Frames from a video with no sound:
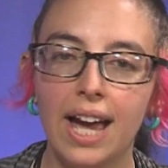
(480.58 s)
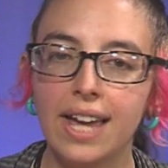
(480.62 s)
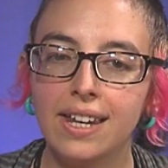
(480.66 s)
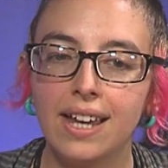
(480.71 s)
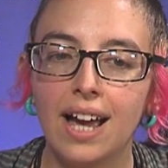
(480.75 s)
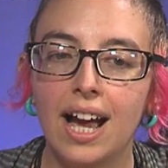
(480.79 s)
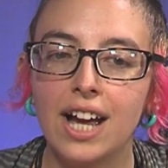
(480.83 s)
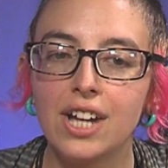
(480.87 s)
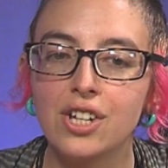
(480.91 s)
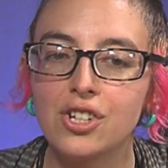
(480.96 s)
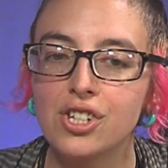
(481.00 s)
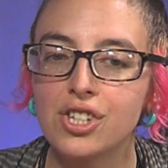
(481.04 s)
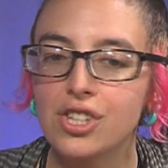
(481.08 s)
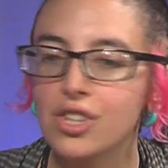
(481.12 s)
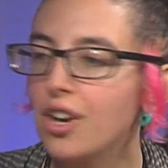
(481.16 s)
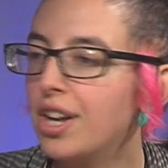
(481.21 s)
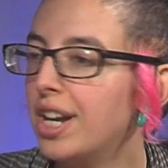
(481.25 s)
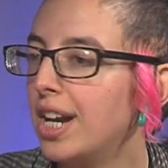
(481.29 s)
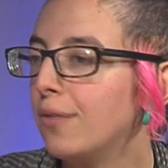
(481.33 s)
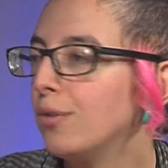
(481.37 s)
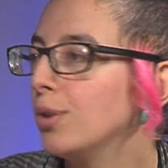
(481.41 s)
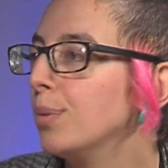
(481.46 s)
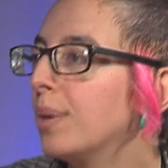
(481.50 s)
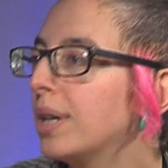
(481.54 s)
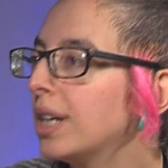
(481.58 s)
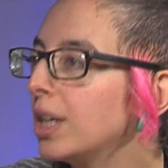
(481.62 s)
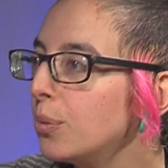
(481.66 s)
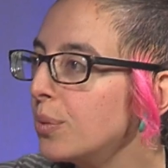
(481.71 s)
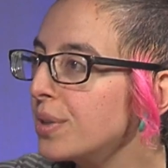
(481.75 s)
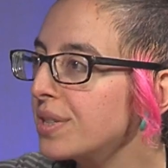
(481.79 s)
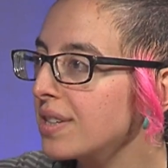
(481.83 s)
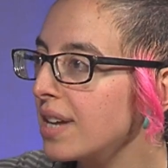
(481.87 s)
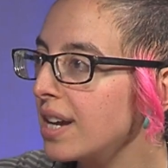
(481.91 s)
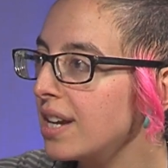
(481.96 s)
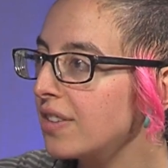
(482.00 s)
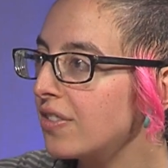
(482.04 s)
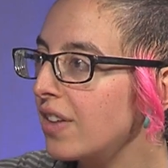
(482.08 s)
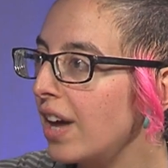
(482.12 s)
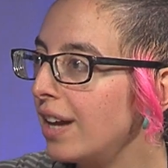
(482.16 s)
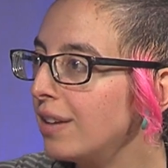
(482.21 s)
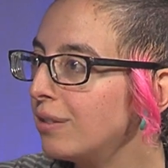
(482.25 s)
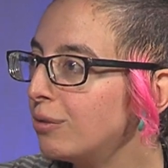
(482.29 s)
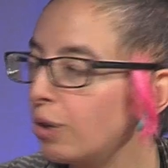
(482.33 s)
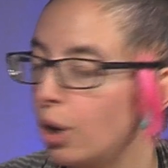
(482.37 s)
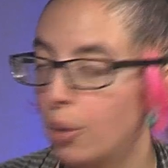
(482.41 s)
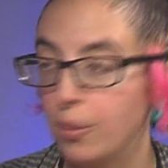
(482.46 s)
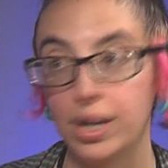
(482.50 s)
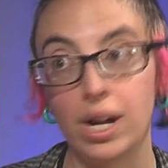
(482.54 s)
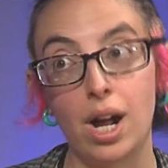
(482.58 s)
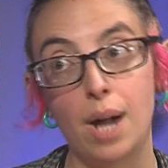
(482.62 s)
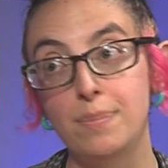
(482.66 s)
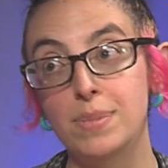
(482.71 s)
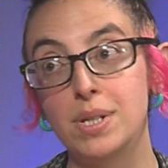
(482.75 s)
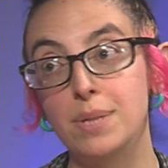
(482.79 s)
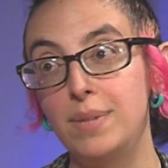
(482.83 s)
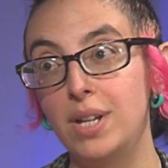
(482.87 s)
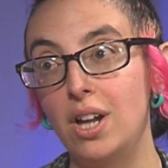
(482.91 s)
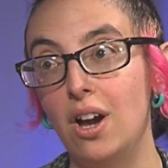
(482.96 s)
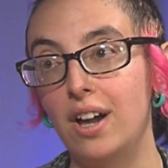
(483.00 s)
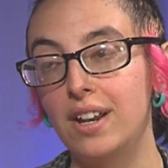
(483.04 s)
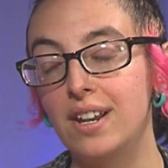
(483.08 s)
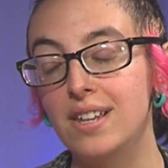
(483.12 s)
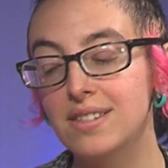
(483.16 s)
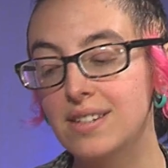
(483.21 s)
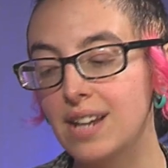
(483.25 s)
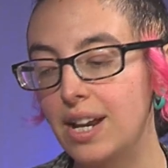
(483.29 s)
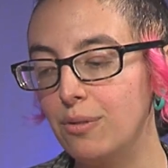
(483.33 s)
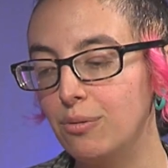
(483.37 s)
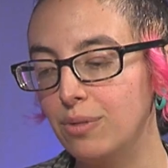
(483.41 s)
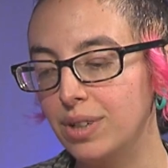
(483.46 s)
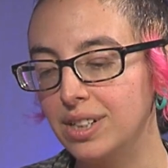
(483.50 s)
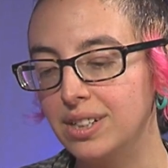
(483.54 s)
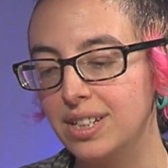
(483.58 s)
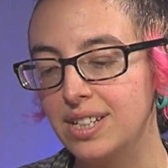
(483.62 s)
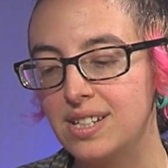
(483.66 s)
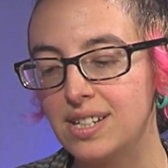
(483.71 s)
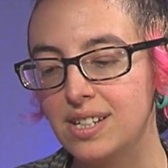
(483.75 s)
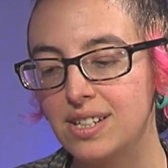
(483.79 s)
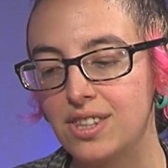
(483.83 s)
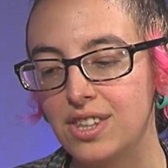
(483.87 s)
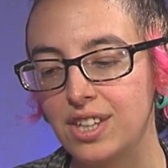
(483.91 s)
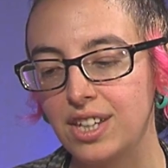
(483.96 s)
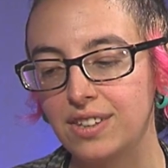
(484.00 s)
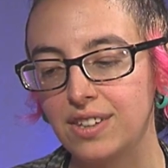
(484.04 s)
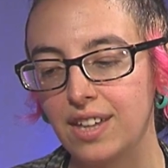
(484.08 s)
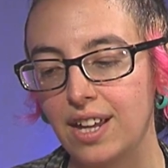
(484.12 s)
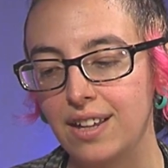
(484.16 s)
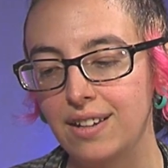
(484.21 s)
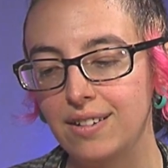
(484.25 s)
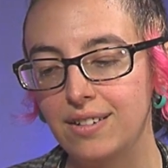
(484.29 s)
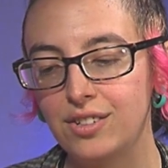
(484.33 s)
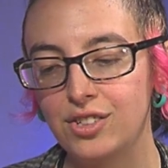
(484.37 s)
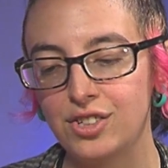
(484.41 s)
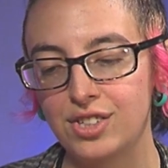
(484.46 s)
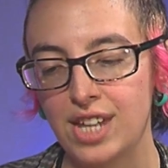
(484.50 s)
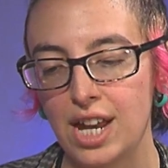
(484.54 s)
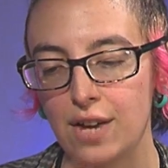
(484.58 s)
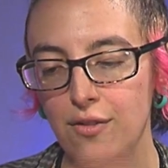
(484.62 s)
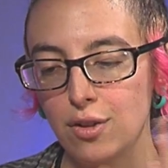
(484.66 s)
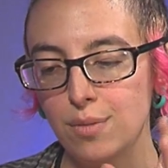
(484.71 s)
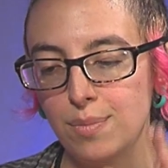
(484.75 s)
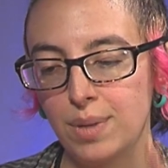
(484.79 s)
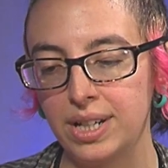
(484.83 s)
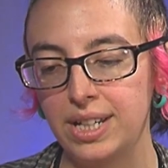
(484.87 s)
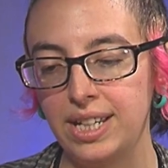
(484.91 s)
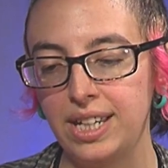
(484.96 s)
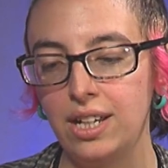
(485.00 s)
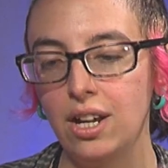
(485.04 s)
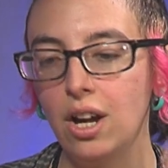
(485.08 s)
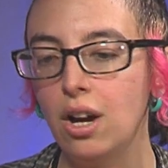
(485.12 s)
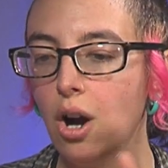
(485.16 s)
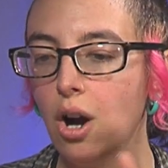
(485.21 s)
And I just thought everybody was like that. Growing up, to be honest, I really did think that just everybody